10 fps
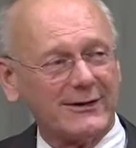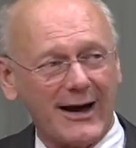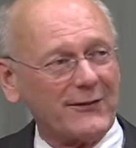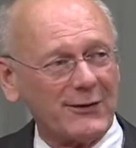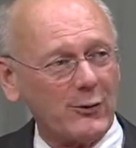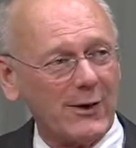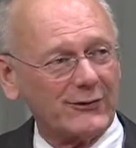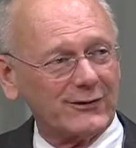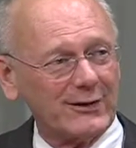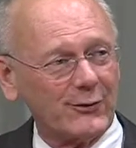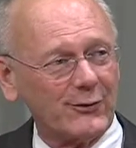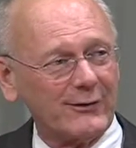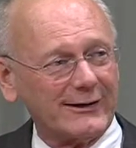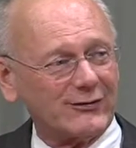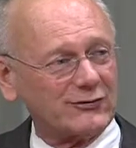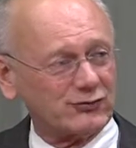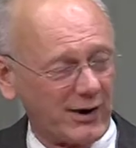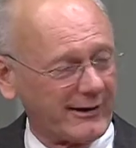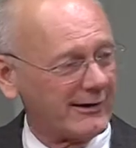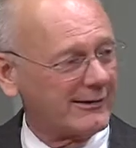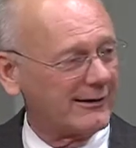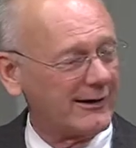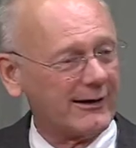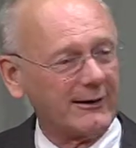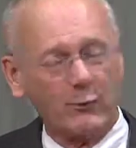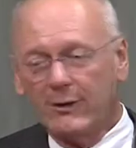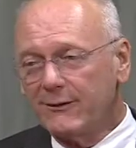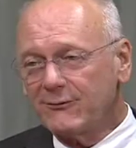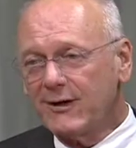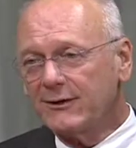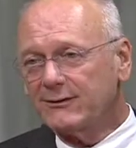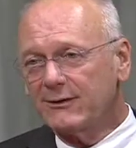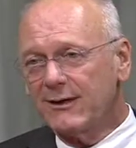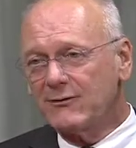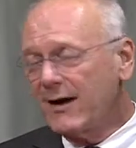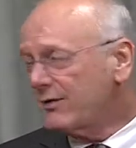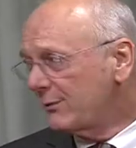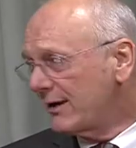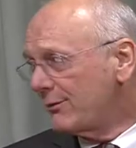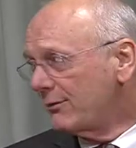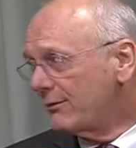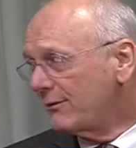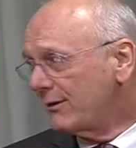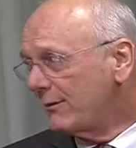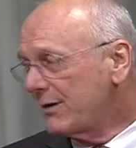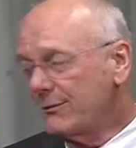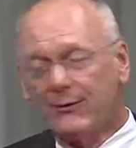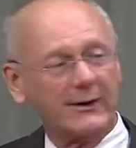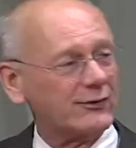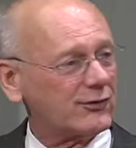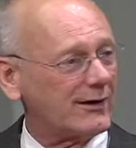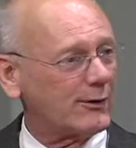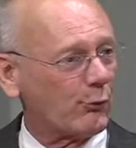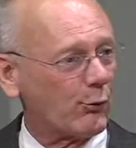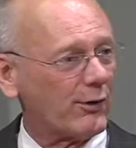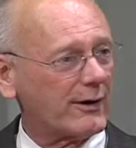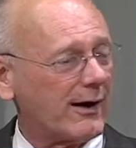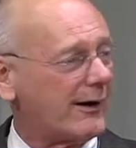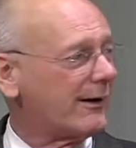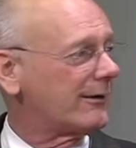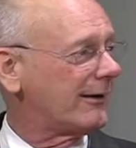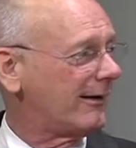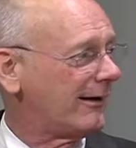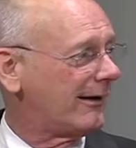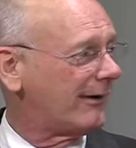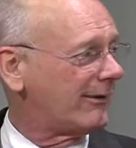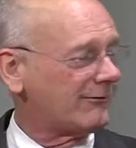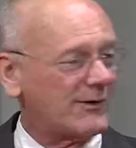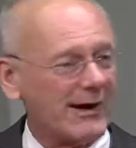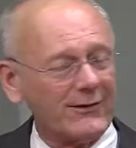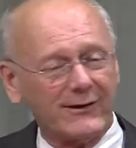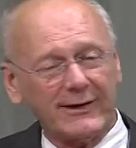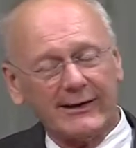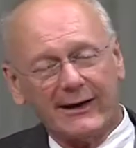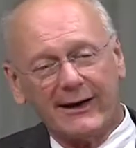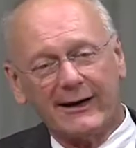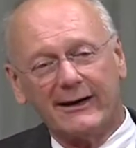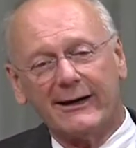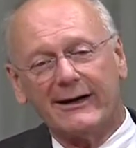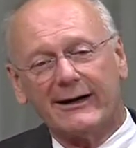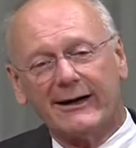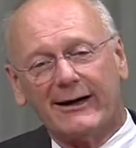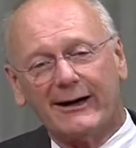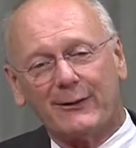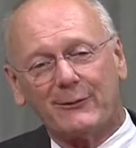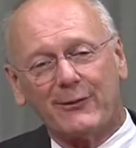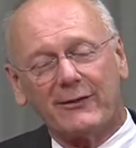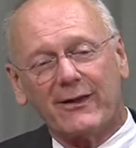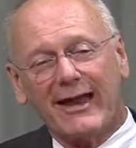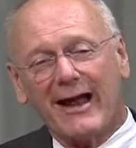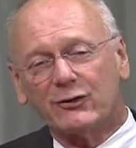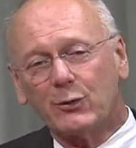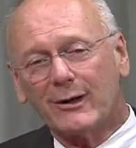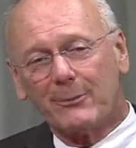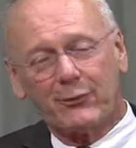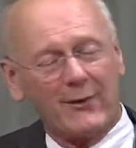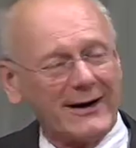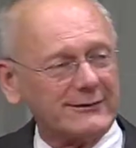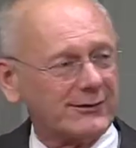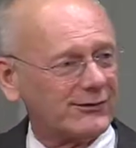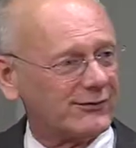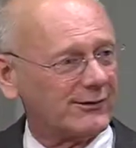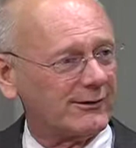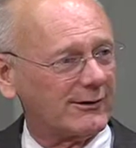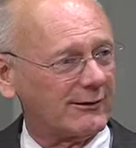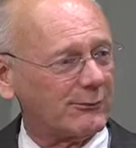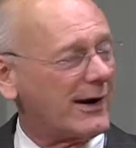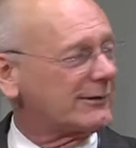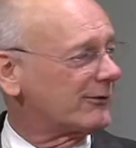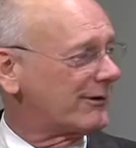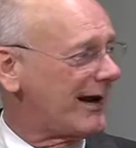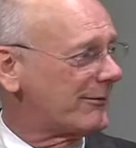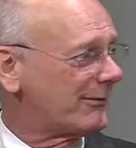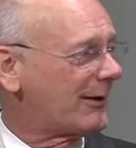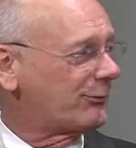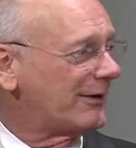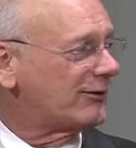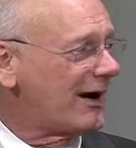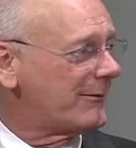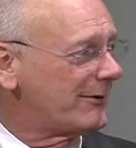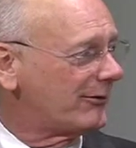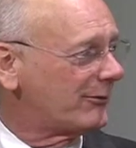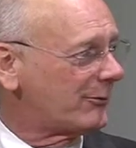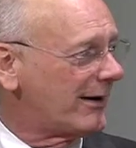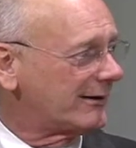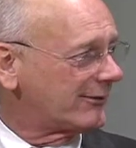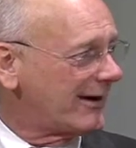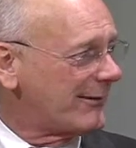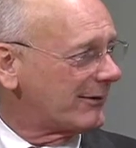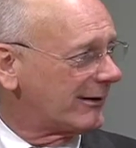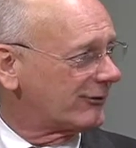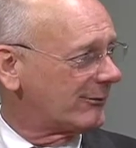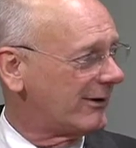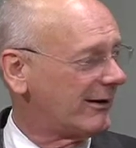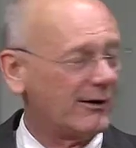not the U.S. anymore, it's China. Well, they've got they've got the people. The people in China work hard. They've got the uh, uh, they actually practiced practice cap they preach communism and practice capitalism,